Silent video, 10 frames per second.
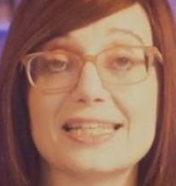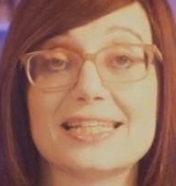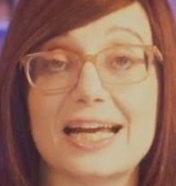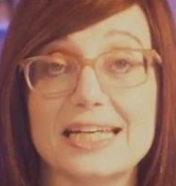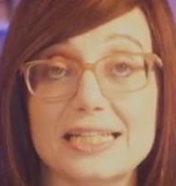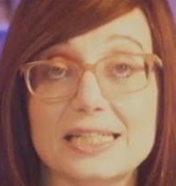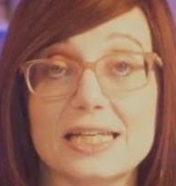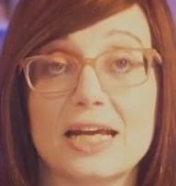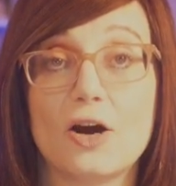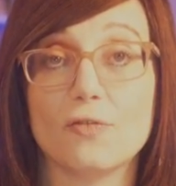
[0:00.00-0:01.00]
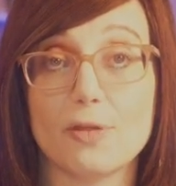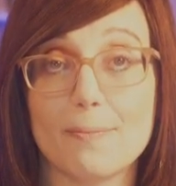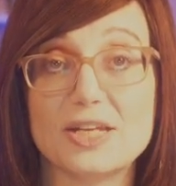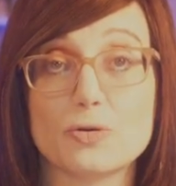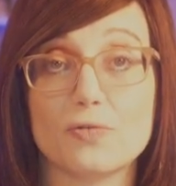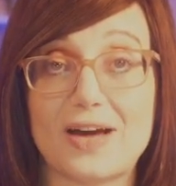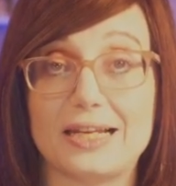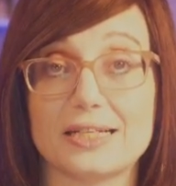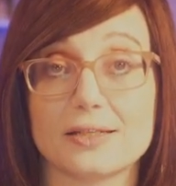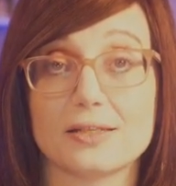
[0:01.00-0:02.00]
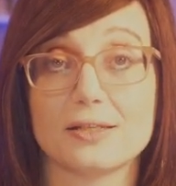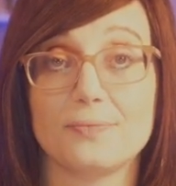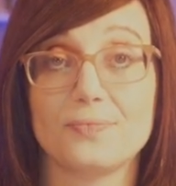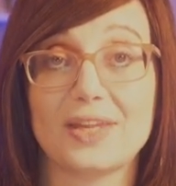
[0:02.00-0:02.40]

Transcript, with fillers: sides of the middle phalanx.